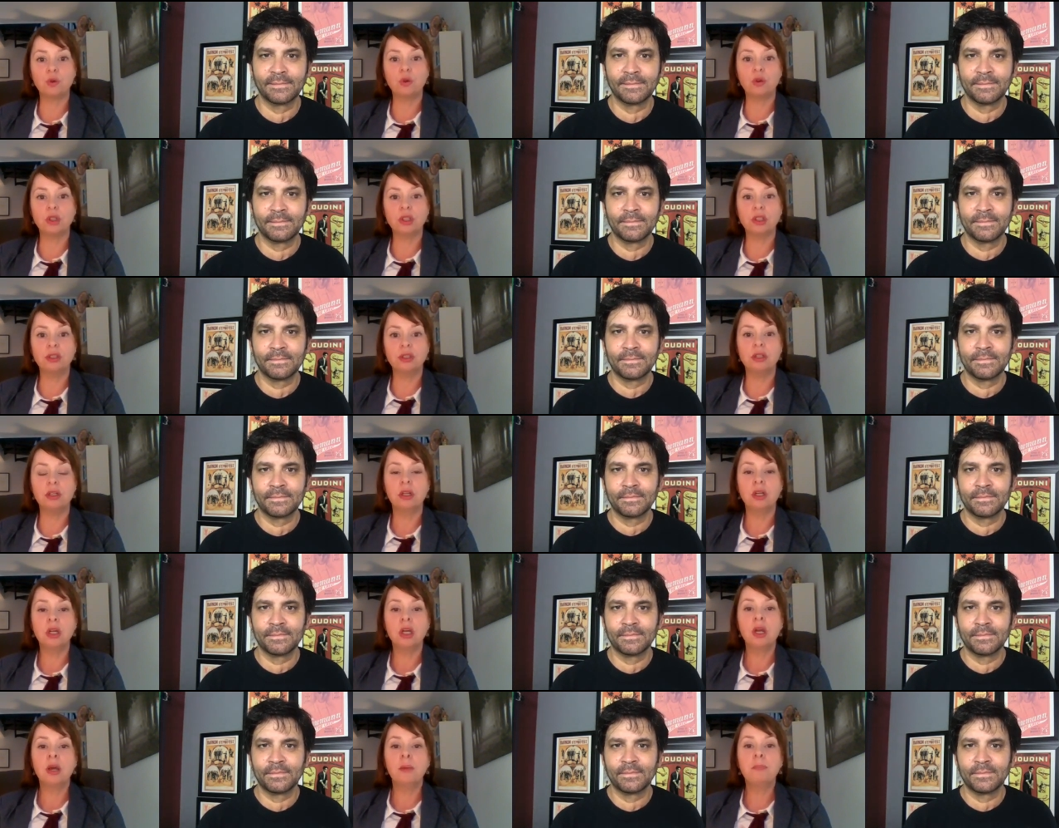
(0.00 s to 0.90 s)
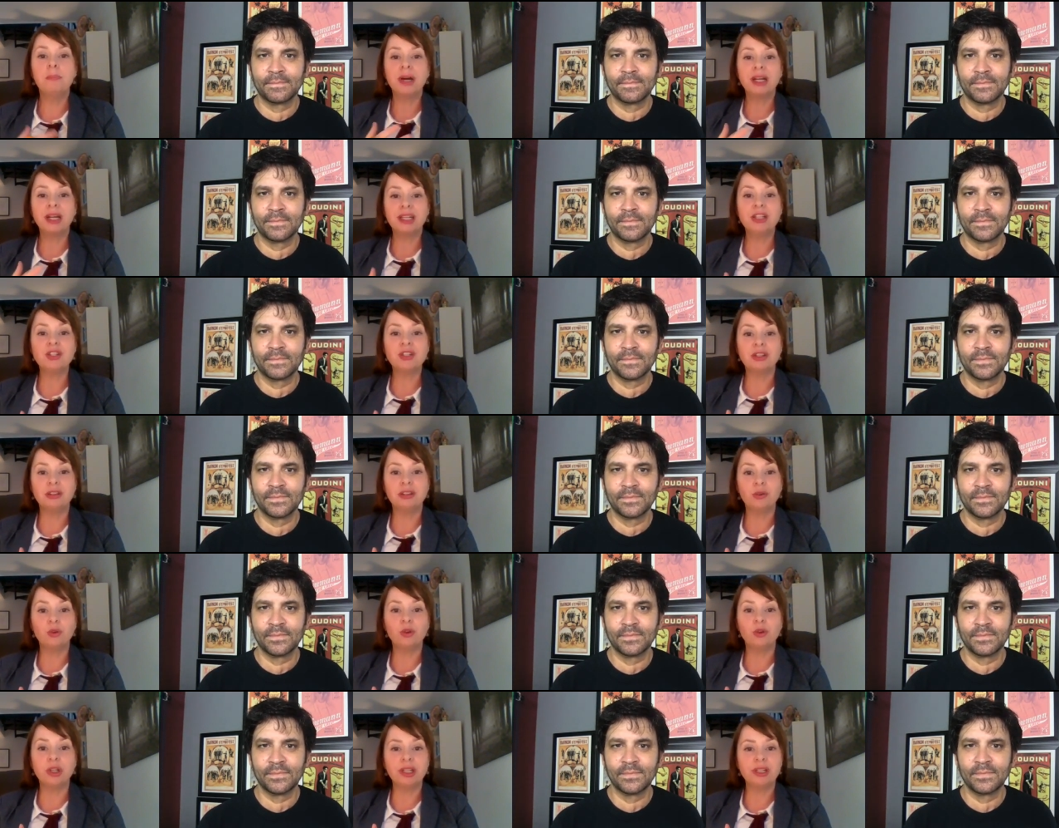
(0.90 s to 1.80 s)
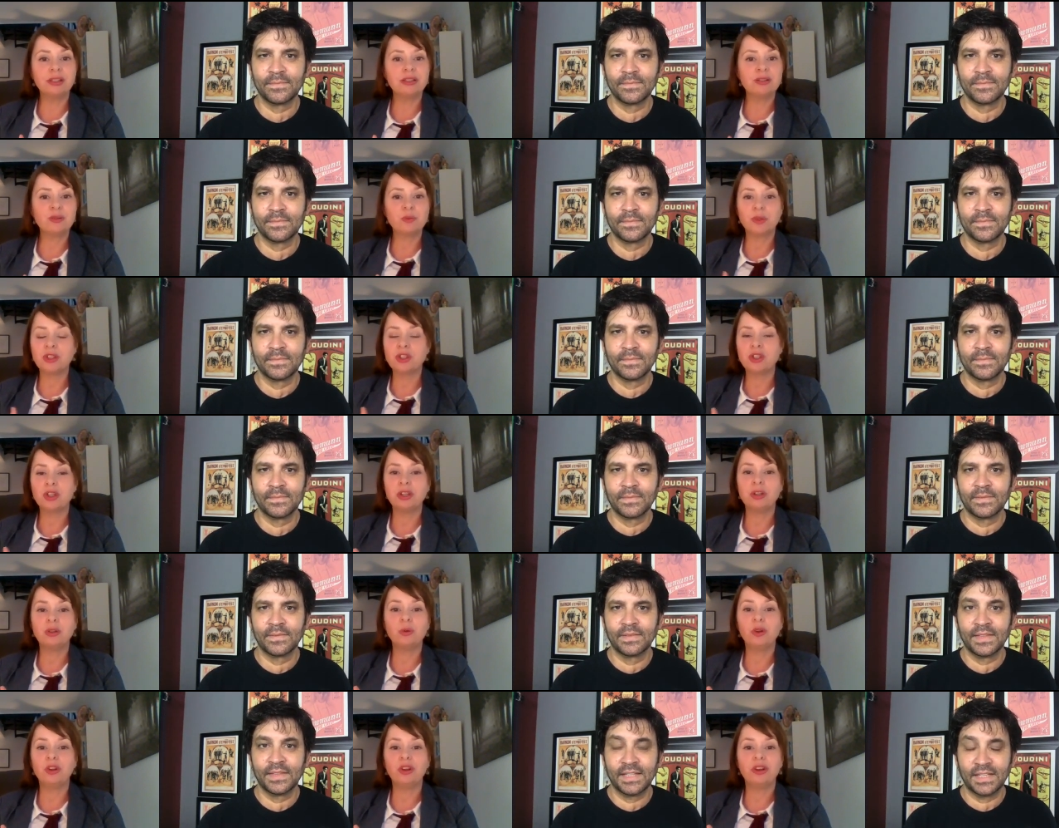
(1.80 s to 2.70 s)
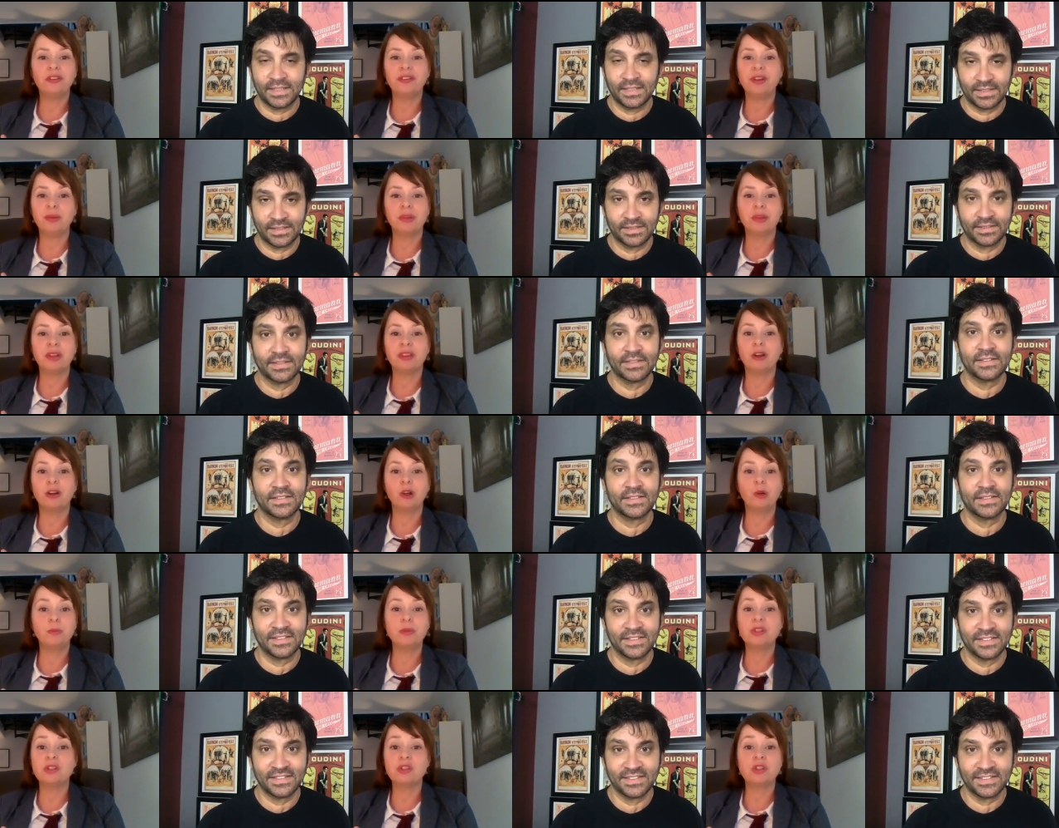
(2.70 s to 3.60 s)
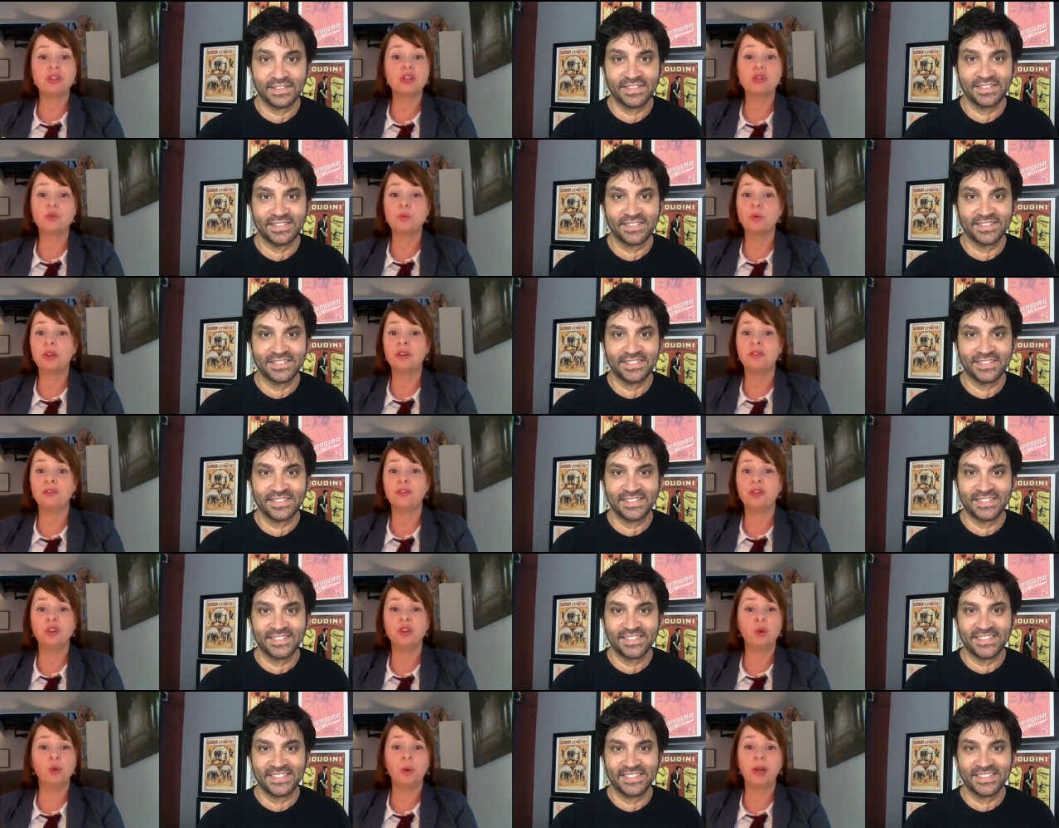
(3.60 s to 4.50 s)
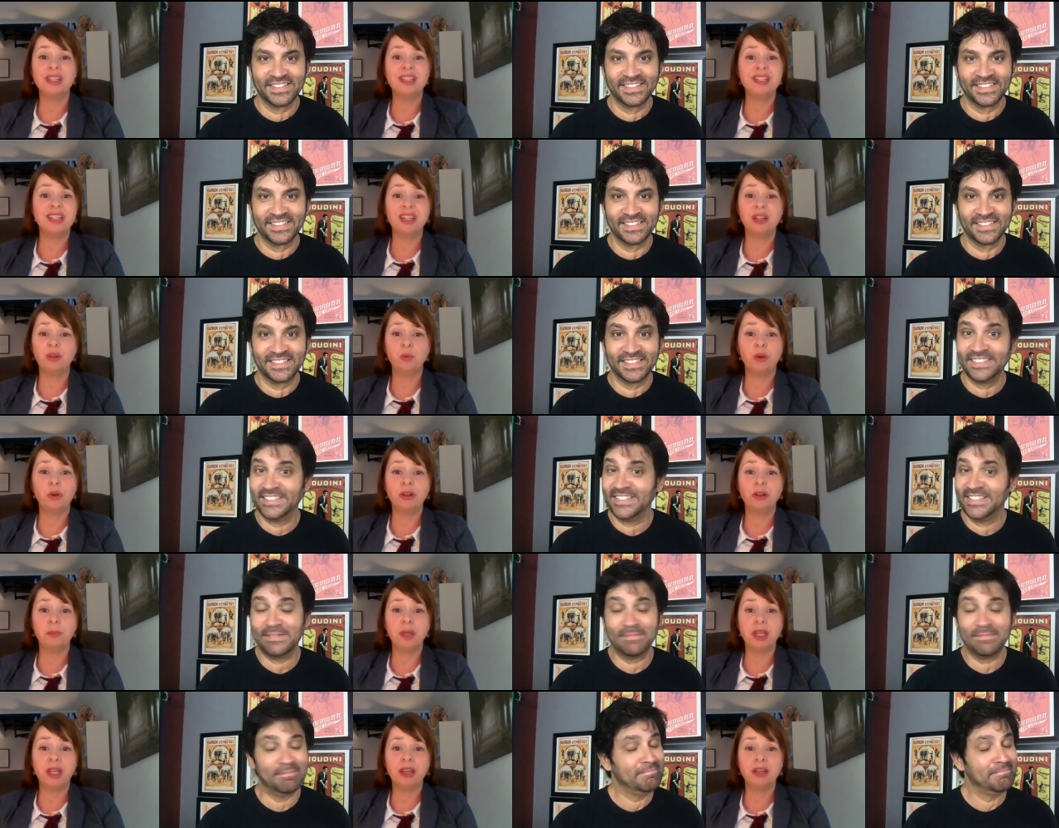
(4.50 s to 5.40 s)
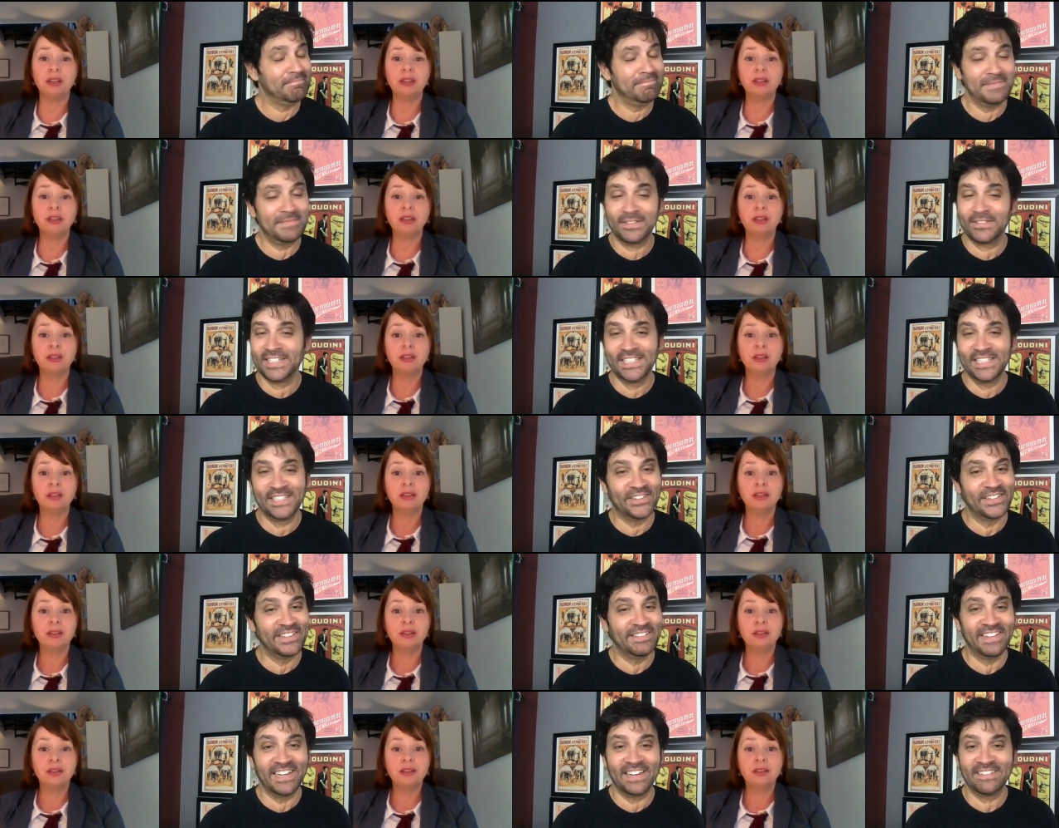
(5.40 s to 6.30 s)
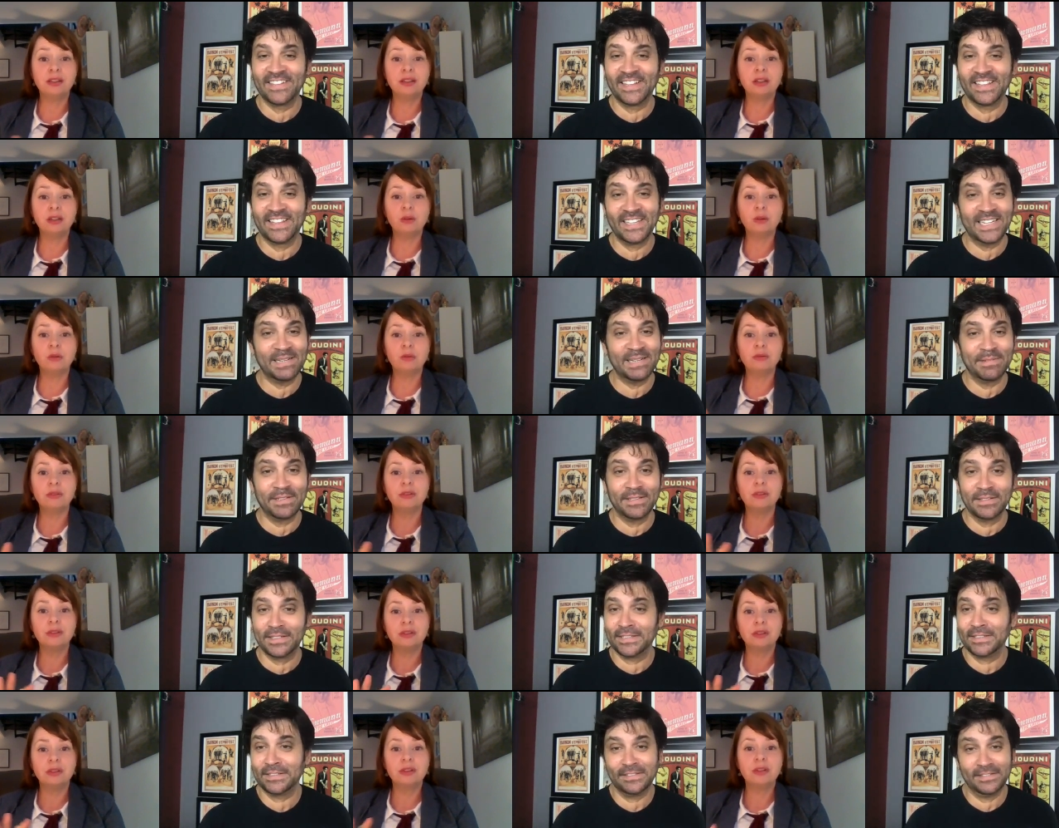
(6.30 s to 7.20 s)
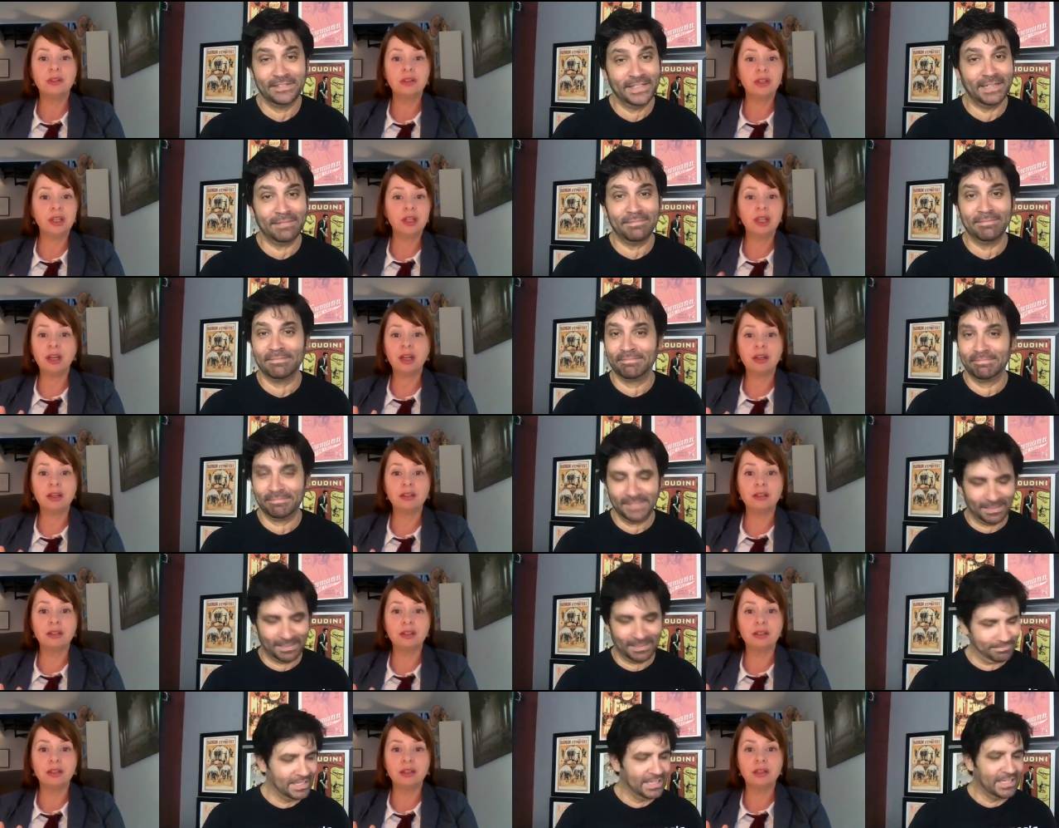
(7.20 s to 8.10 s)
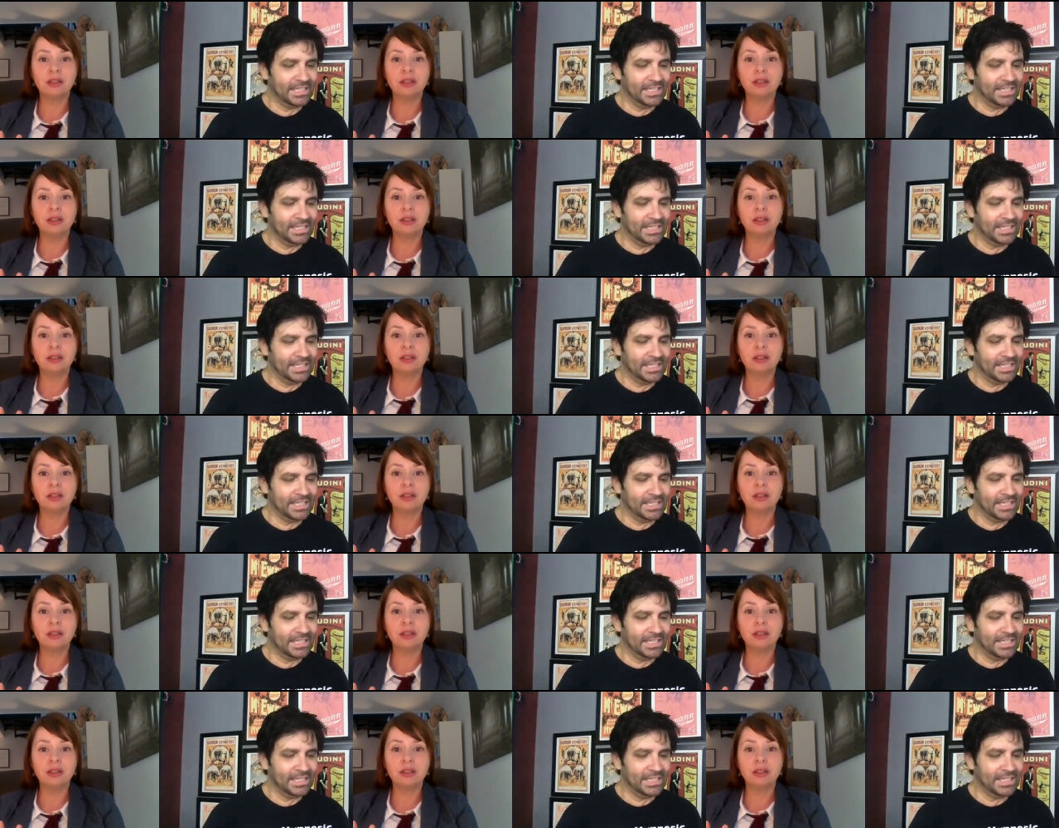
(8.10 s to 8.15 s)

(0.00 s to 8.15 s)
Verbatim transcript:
Speaker 1: on managing the audience, which you know a lot of hypnotherapists just would have no idea where to begin. You
Speaker 2: don't even have to you think. Know. Of it. Yep. Yeah. Yep.